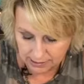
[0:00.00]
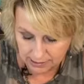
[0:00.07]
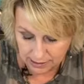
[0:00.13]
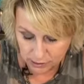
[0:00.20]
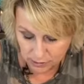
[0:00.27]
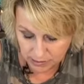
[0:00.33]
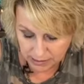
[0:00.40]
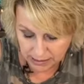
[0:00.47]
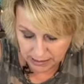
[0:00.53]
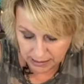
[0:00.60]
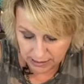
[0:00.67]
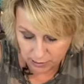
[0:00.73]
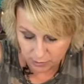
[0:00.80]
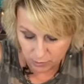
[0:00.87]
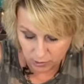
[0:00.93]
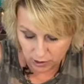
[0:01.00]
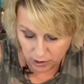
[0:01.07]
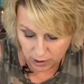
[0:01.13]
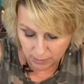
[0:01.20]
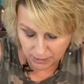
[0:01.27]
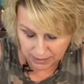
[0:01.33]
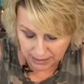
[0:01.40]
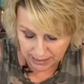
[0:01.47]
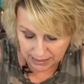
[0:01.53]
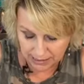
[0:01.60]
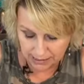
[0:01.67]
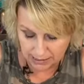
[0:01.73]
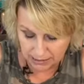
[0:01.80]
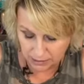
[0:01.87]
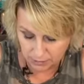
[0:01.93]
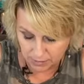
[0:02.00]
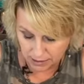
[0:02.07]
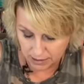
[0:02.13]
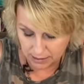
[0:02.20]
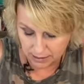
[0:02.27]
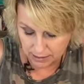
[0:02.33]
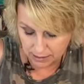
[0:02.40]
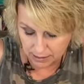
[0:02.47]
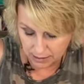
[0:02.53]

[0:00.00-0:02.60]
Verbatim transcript: This one's a little more complicated this month.